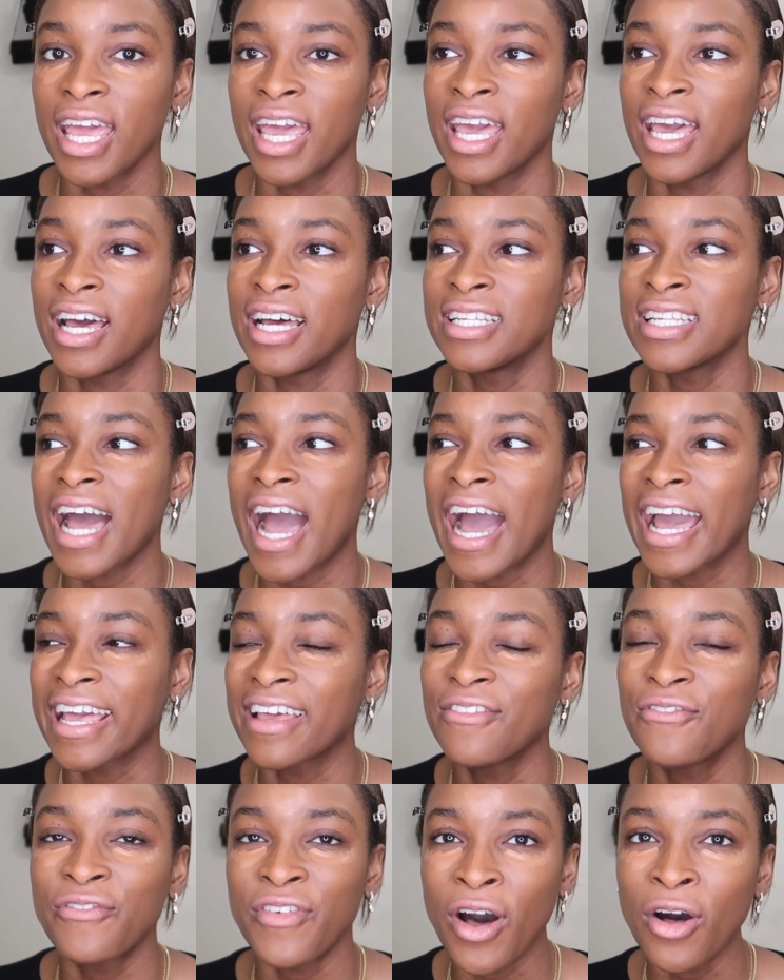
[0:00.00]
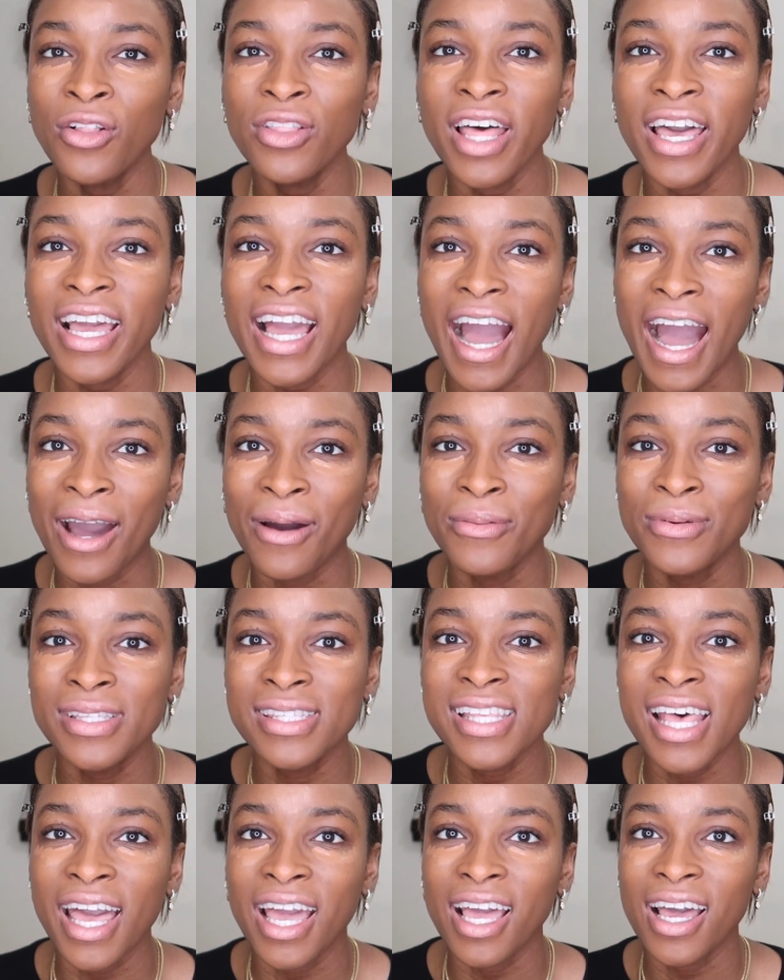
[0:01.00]
And I felt like I
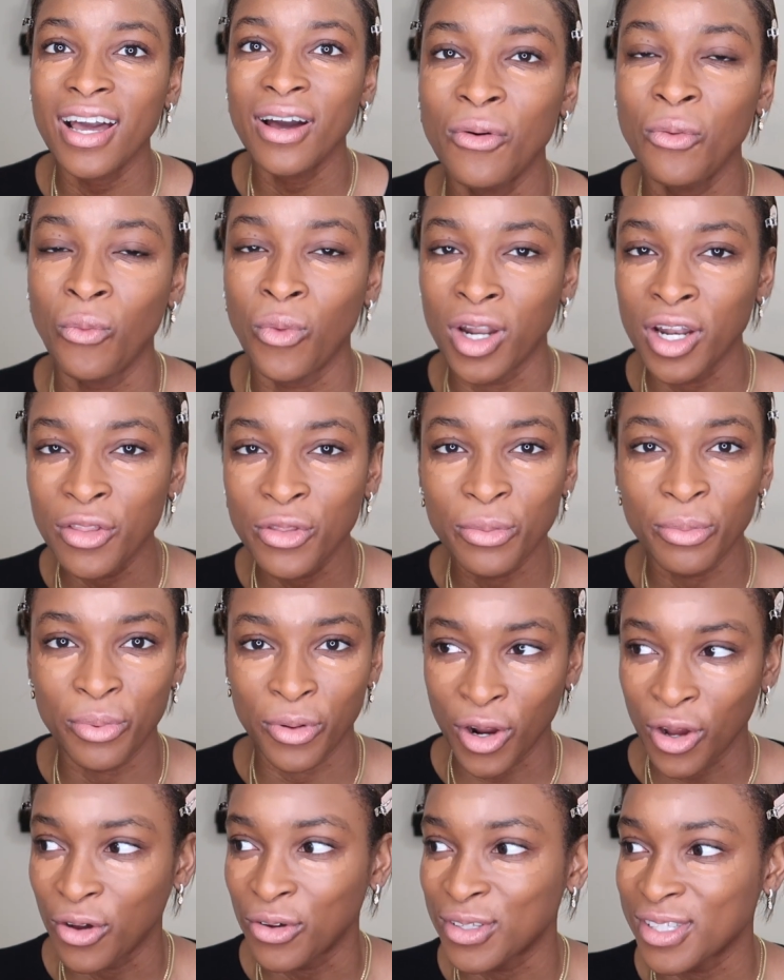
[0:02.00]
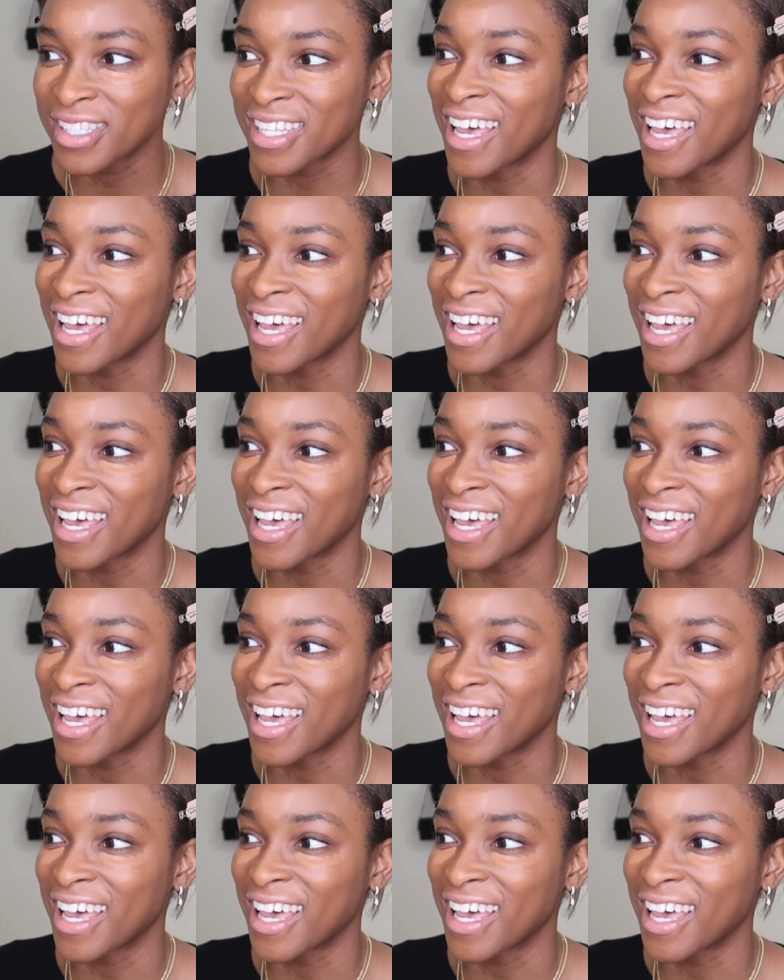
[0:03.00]
was like one of the bros.